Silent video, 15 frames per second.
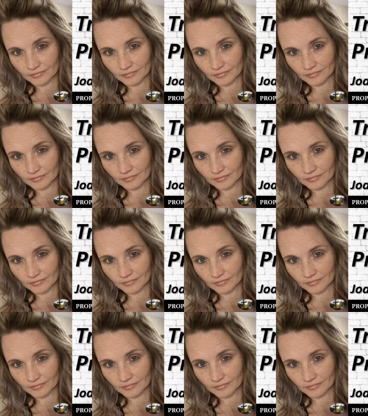
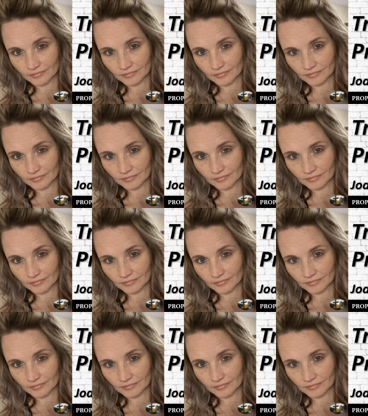
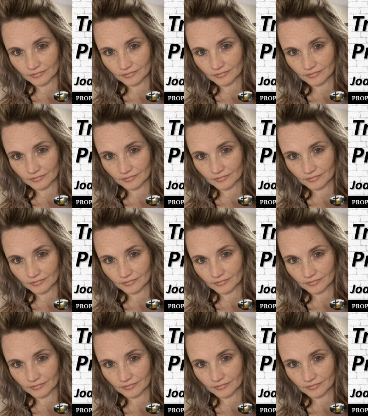
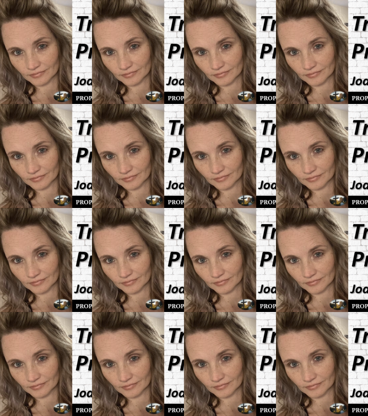
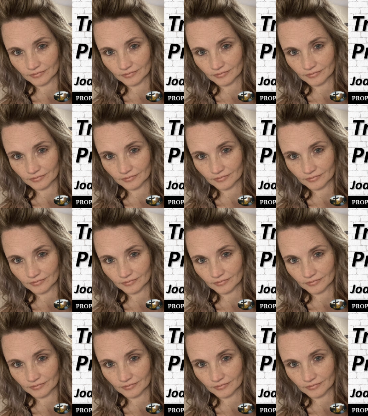
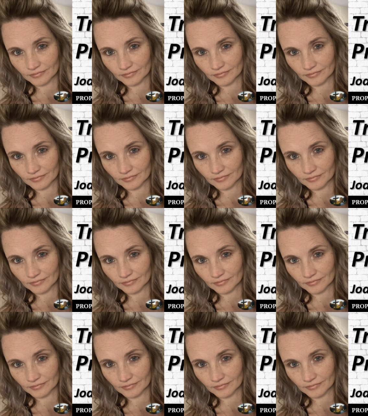The face doesn't move, so there is nothing to read.